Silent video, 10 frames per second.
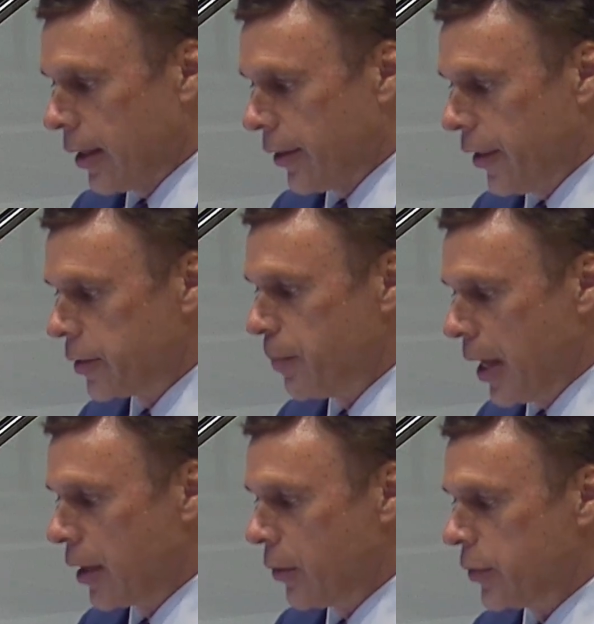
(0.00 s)
This
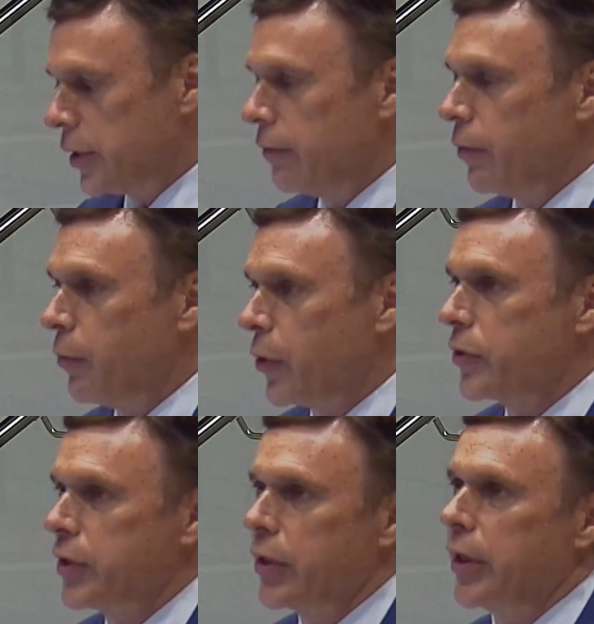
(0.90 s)
battle was even more
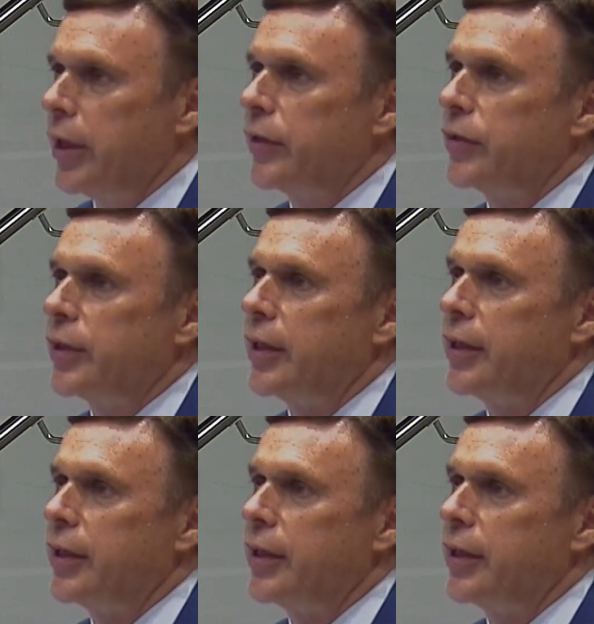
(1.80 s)
serious,